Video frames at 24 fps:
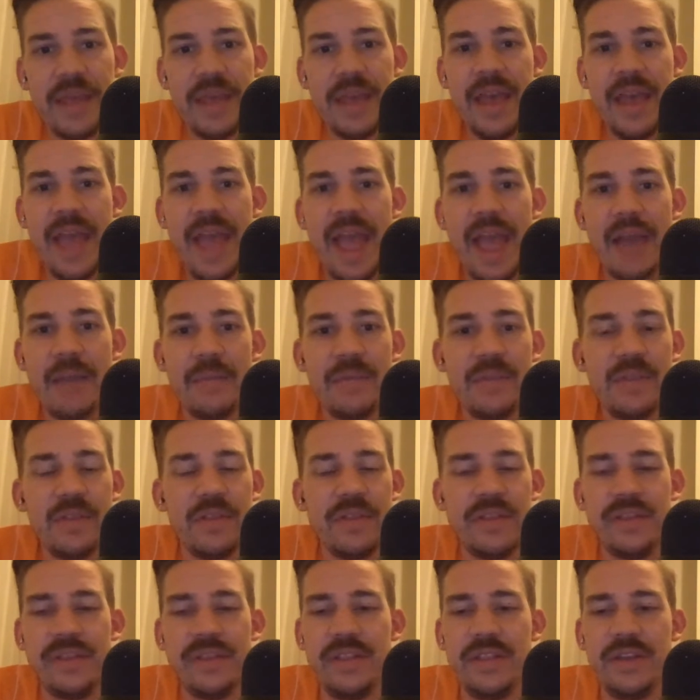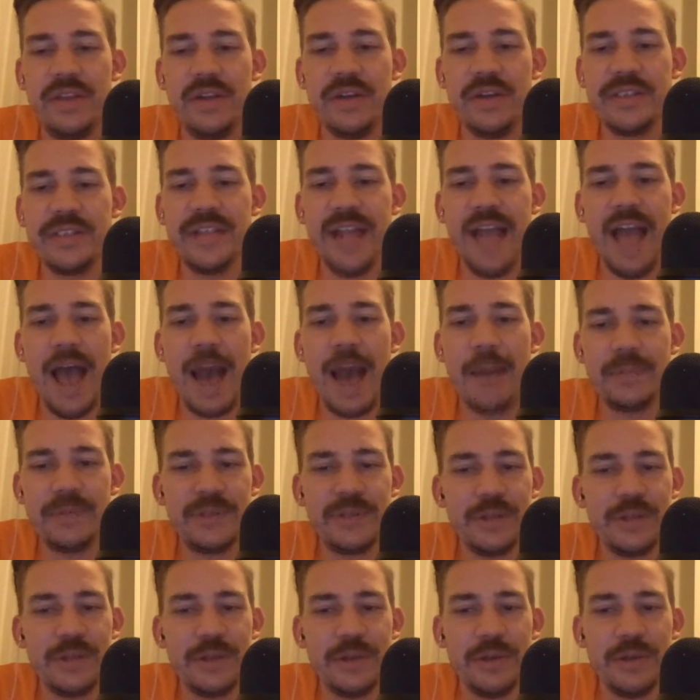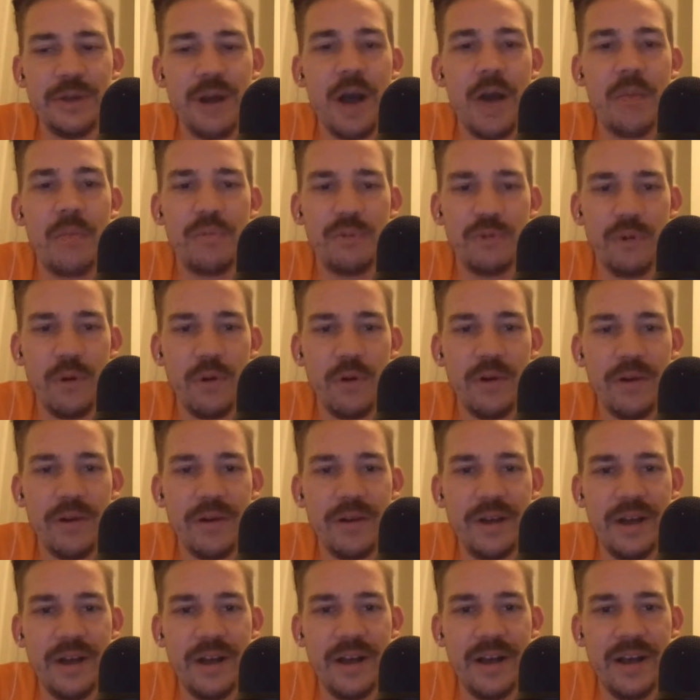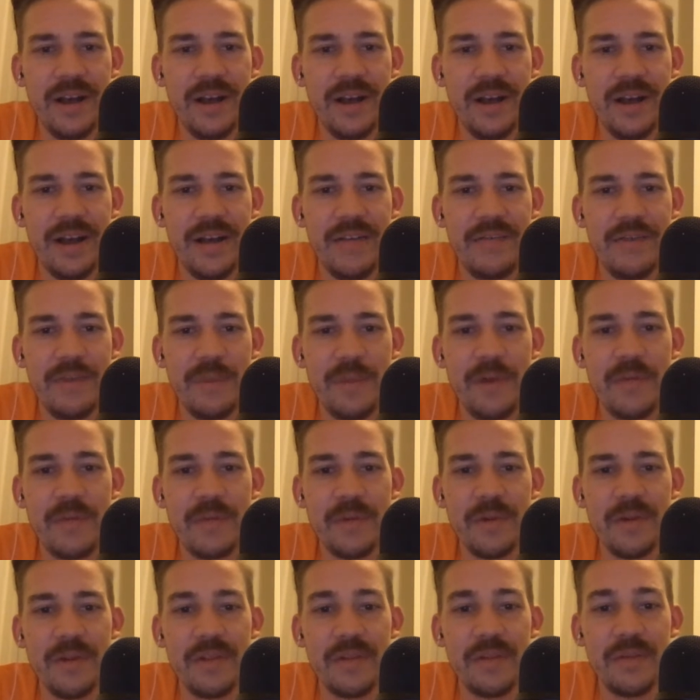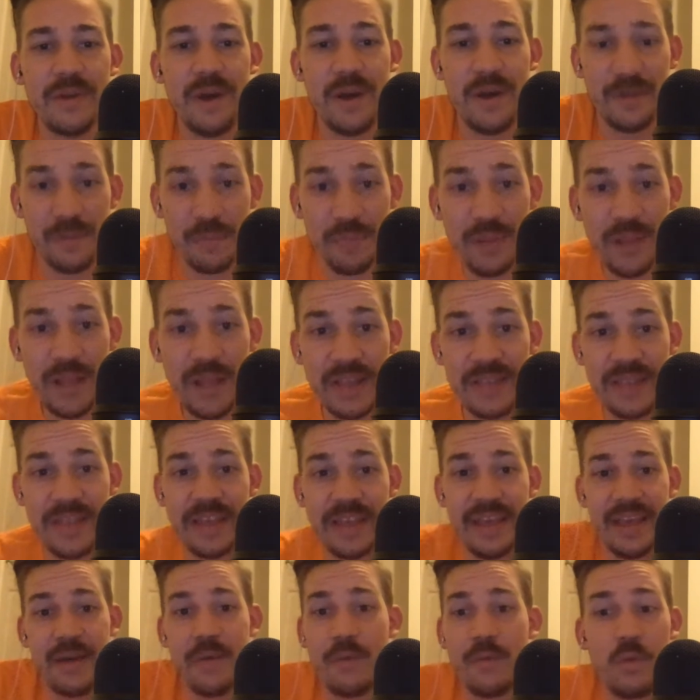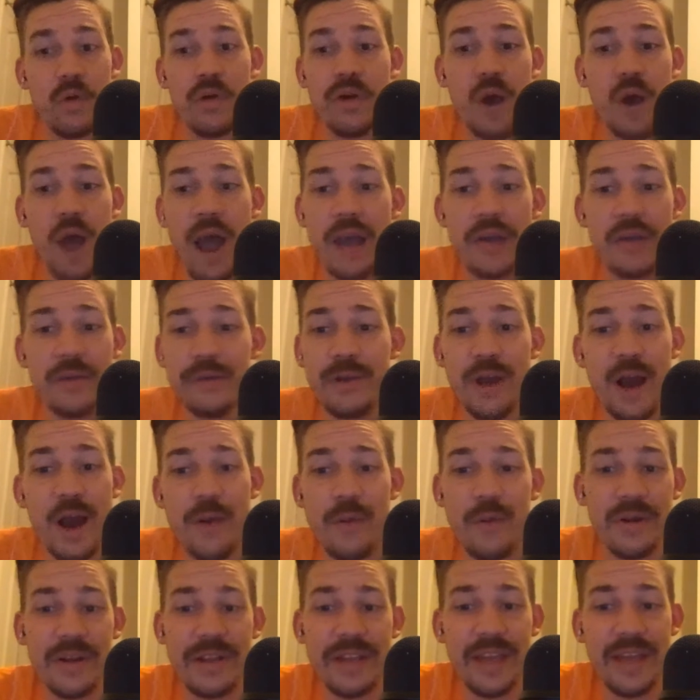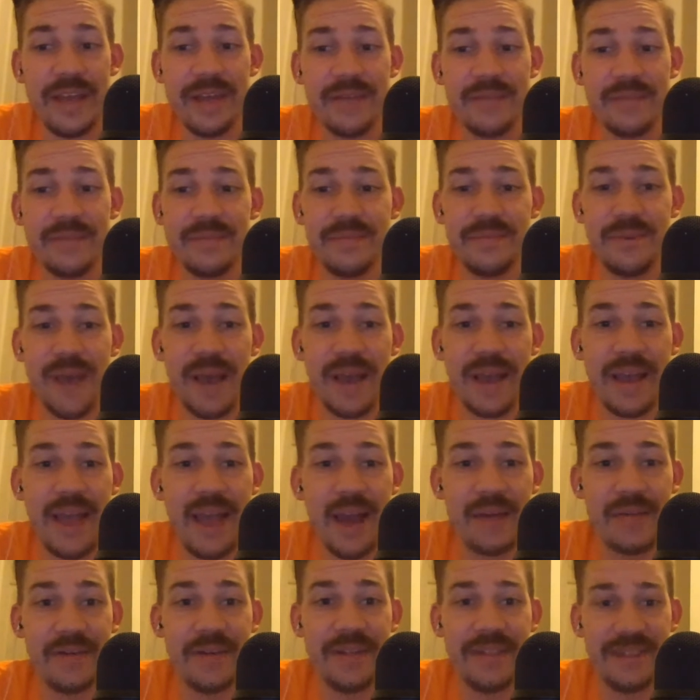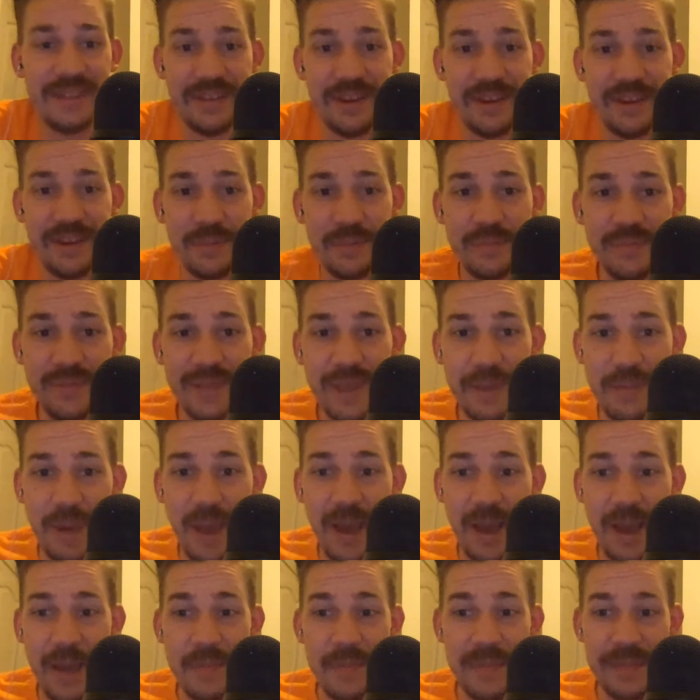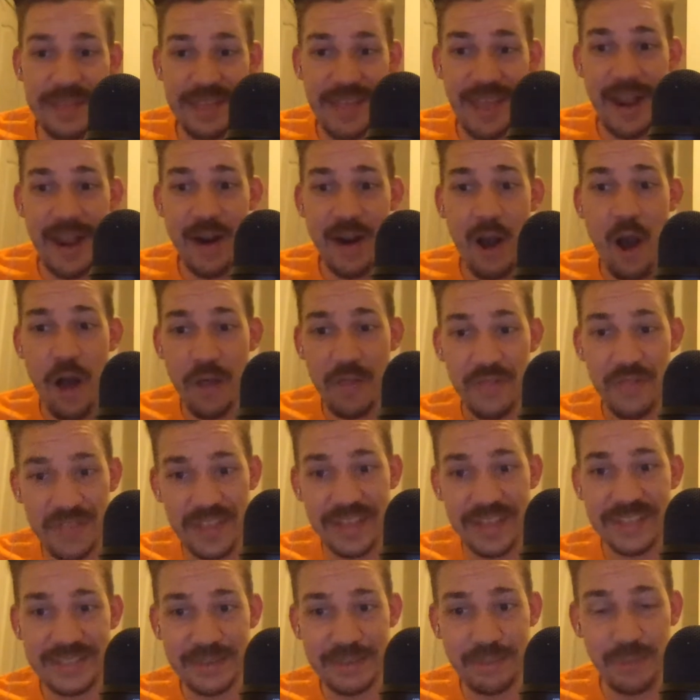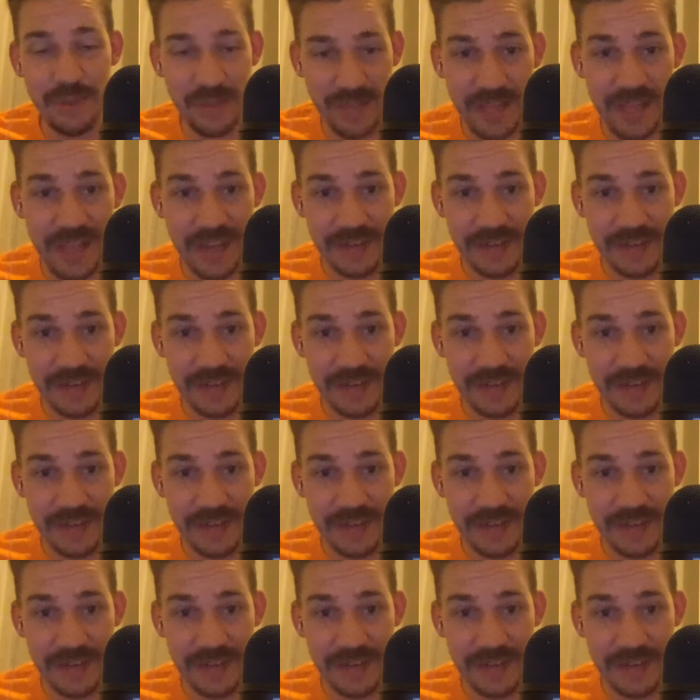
And there is an absolute uproar from everyone on the plane, thinking I do not want to get back out and get back up in the air on this plane.